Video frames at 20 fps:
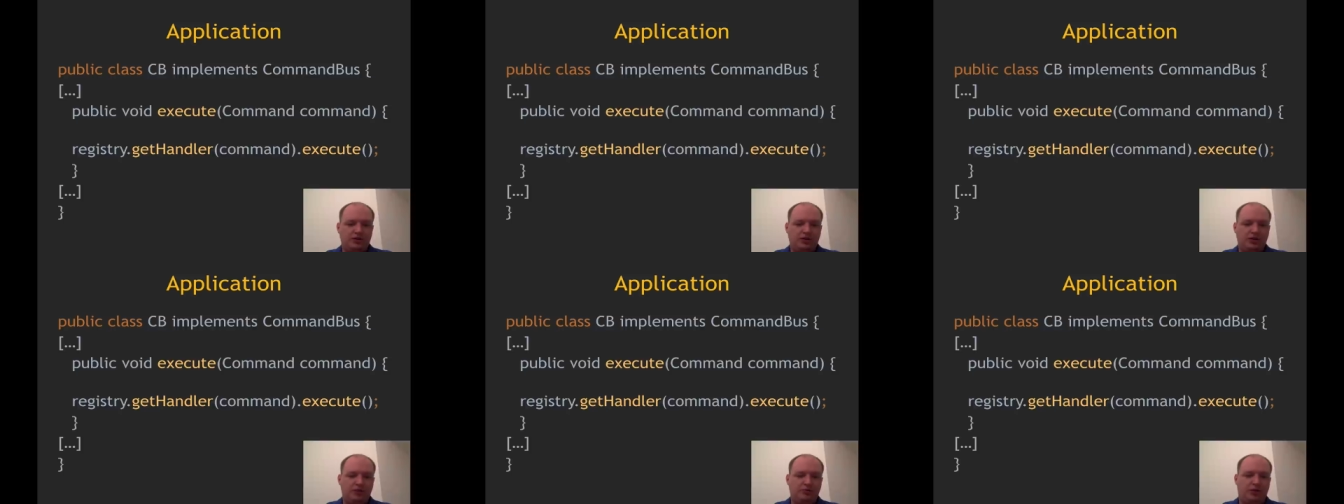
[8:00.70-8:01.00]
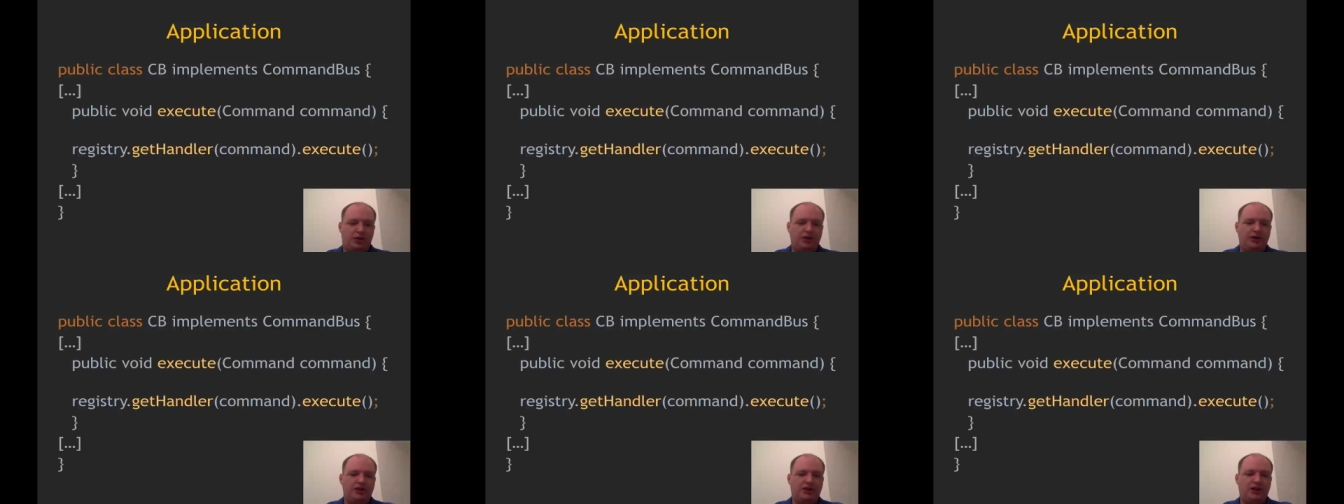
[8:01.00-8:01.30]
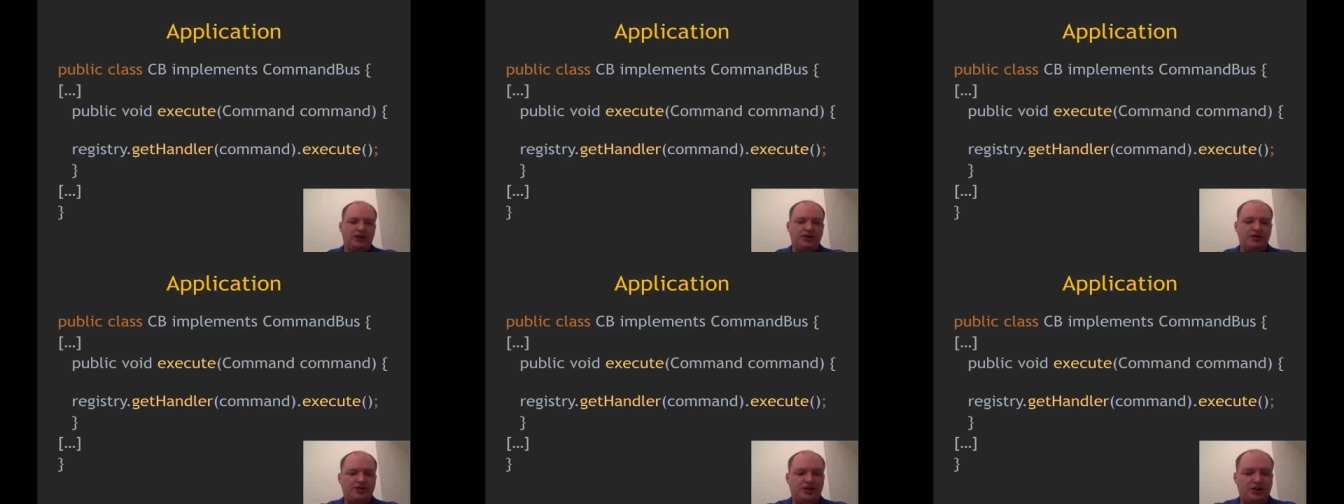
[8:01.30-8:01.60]
In my
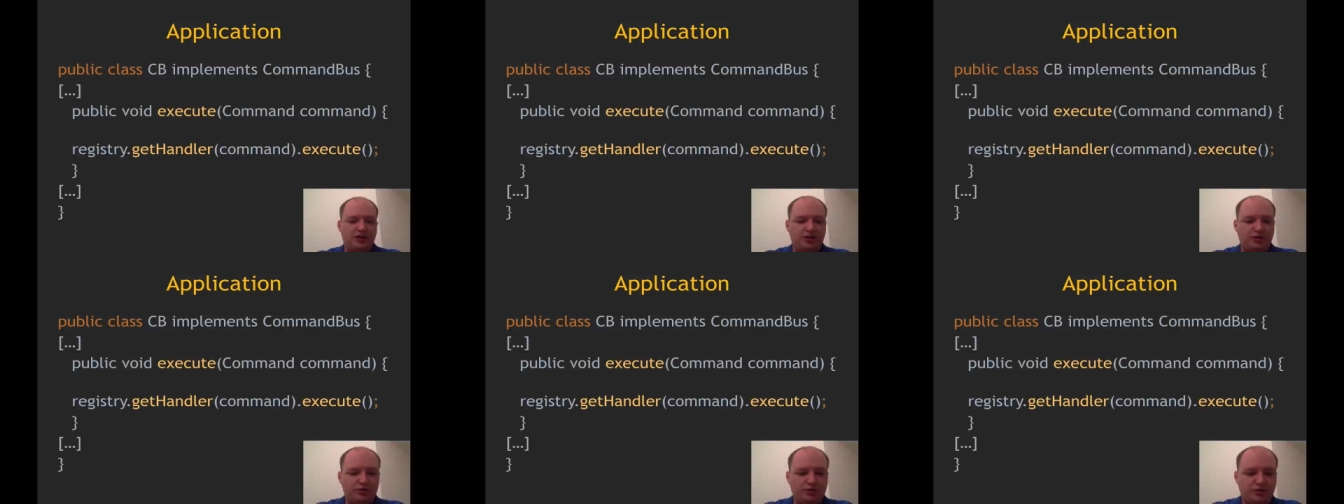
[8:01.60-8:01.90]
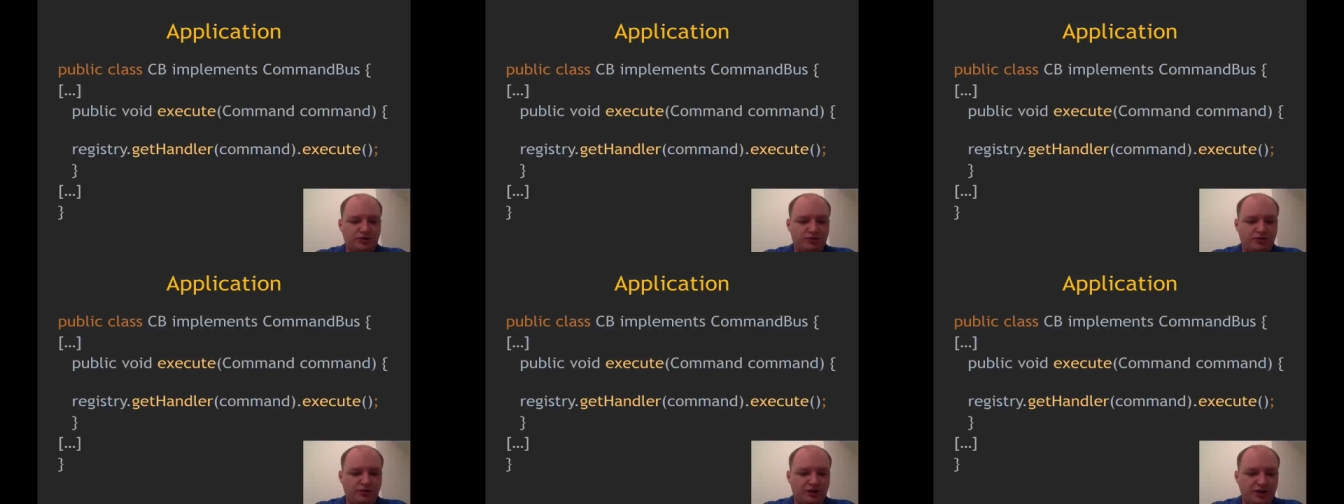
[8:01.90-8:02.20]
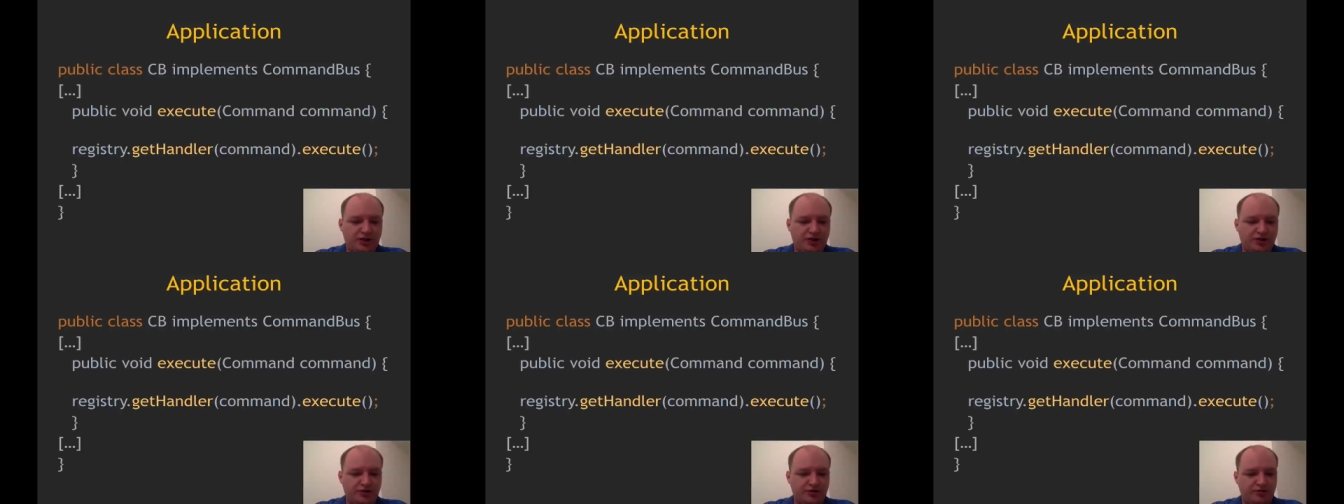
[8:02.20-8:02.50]
case, I used the
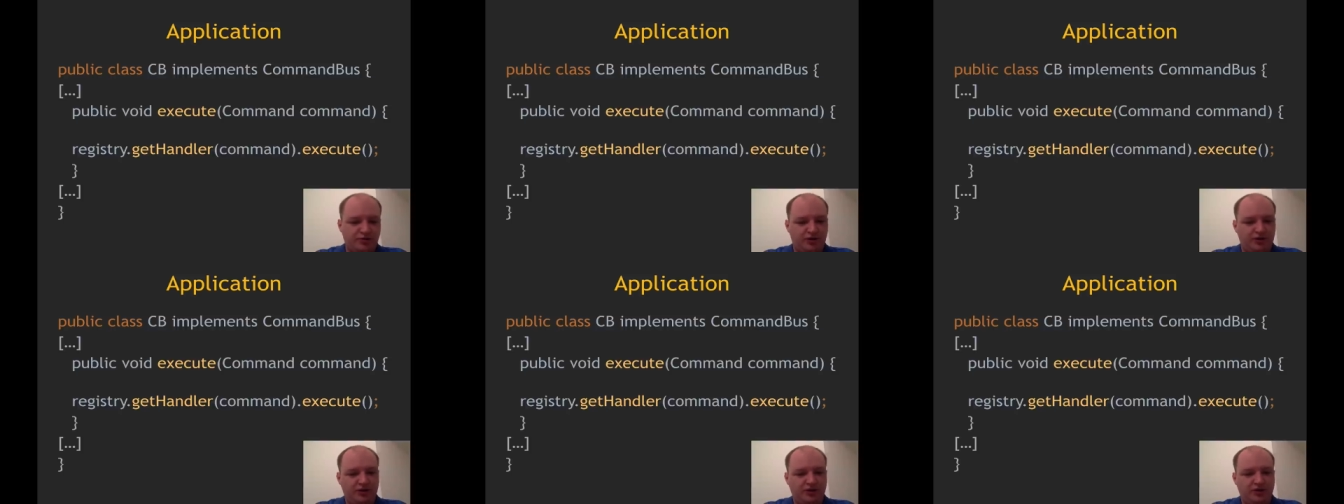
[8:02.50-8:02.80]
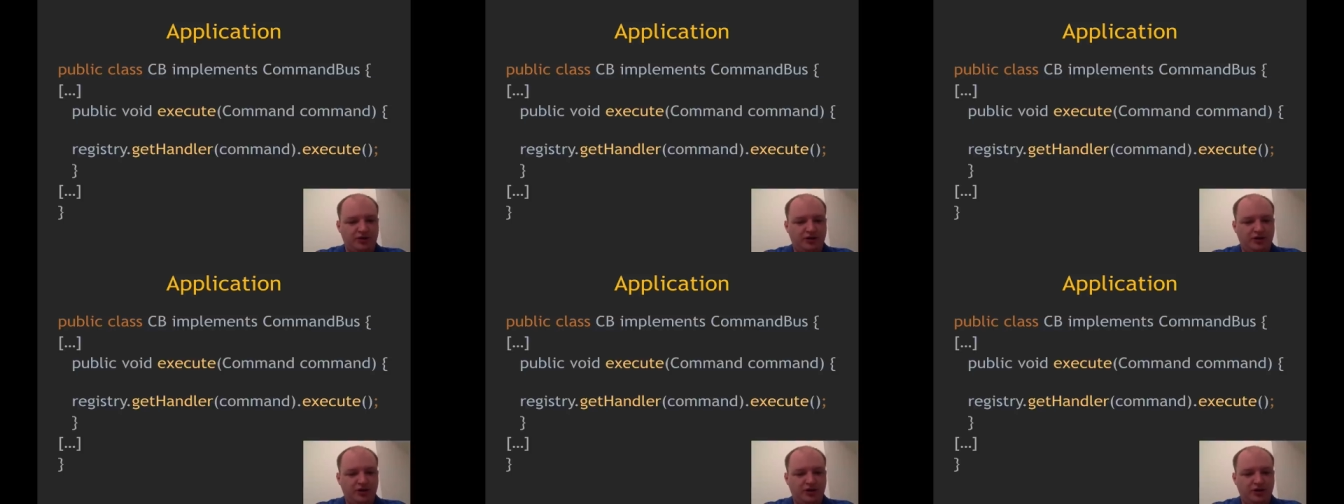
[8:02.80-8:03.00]
registry,